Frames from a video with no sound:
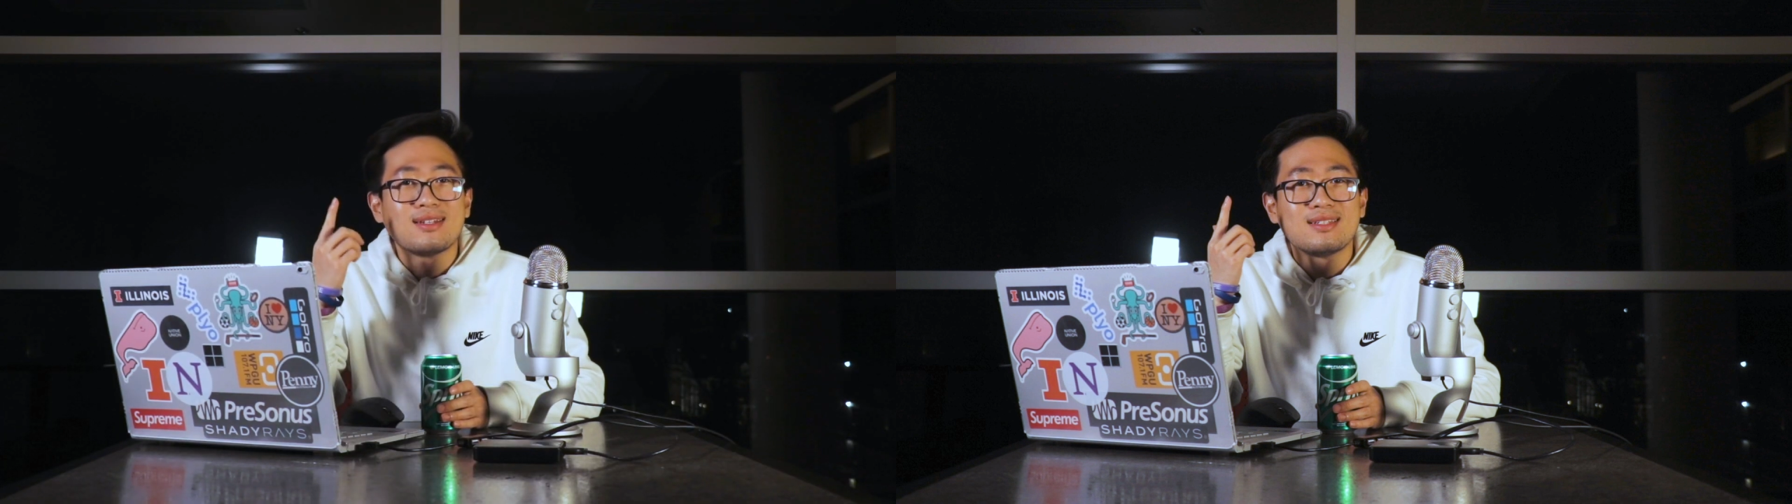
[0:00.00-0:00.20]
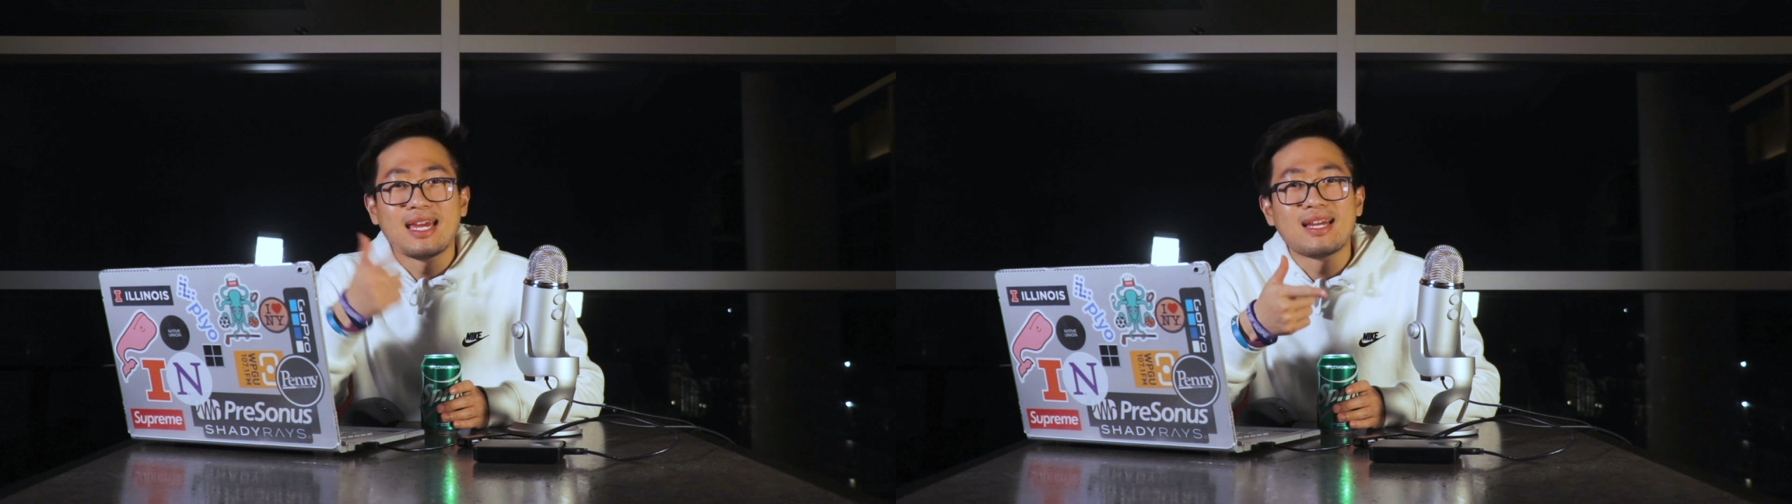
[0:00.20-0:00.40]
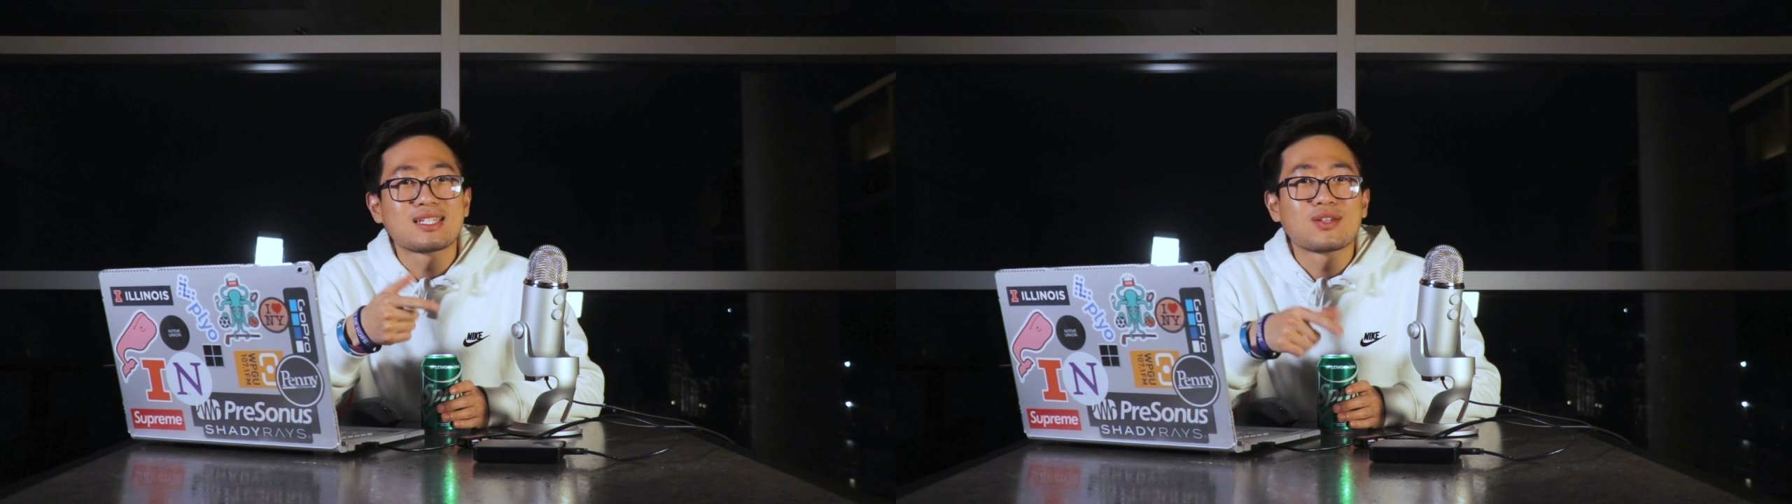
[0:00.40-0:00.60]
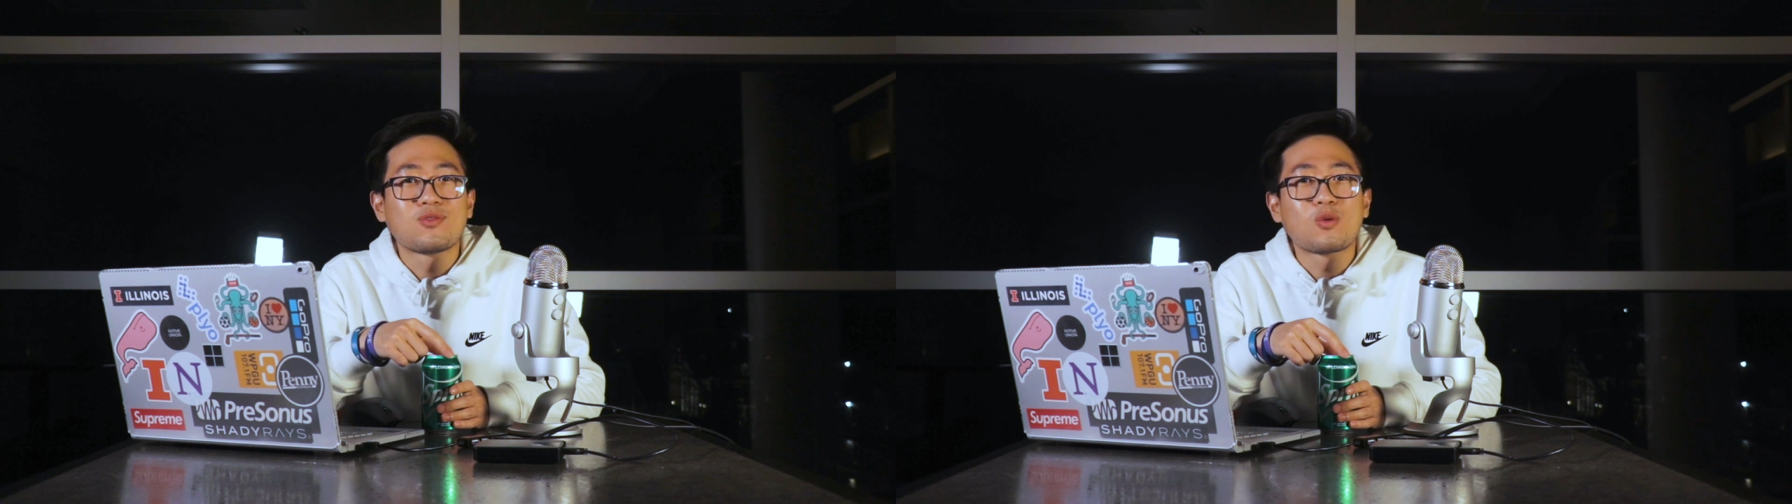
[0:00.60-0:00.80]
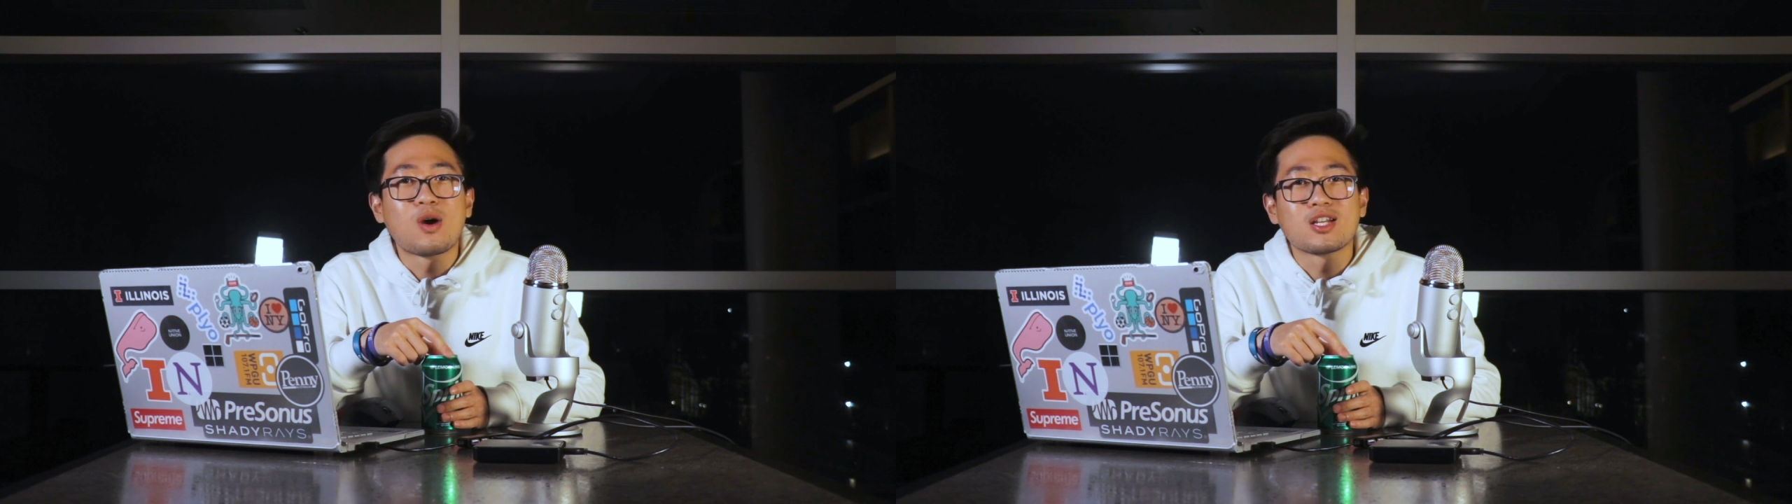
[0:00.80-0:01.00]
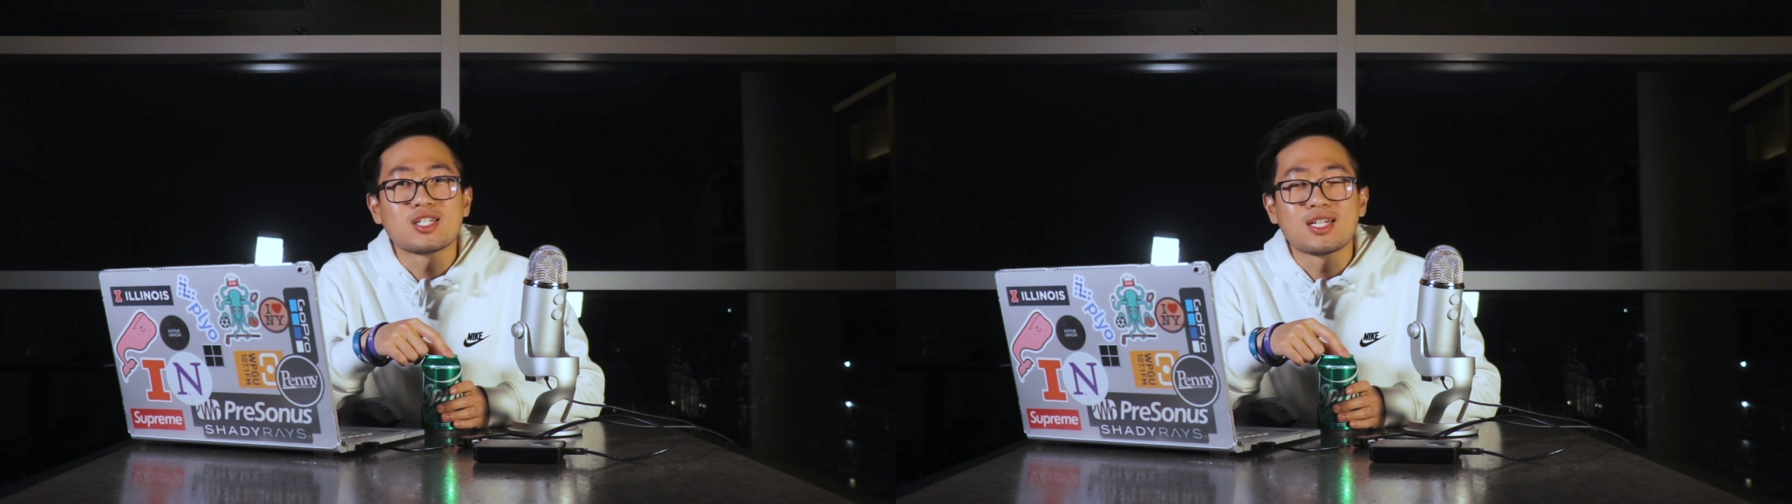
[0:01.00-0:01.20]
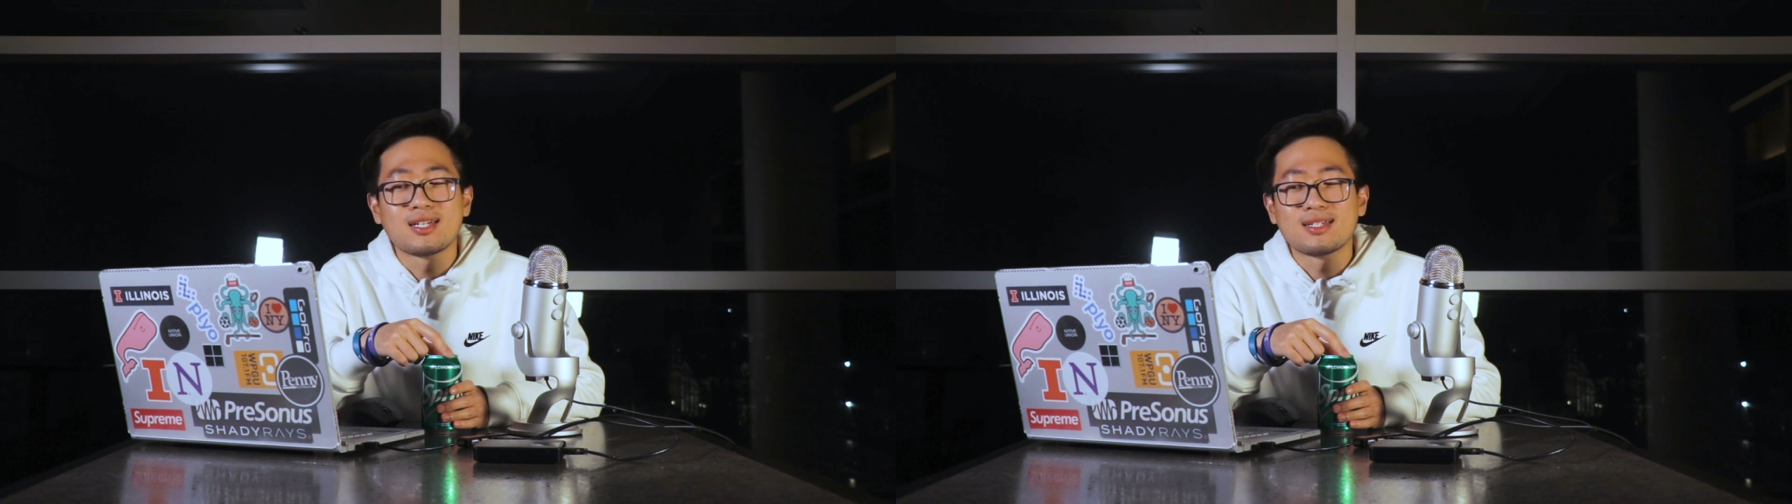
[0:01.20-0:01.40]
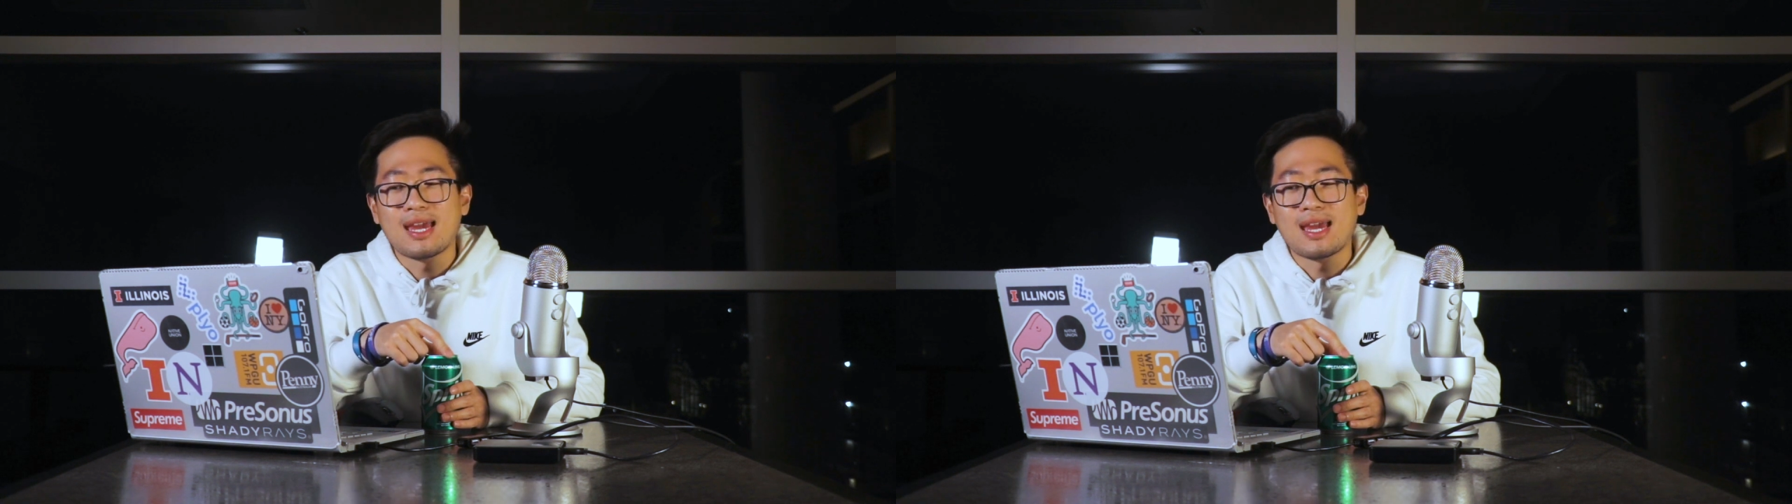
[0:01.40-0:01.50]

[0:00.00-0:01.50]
thanks for watching,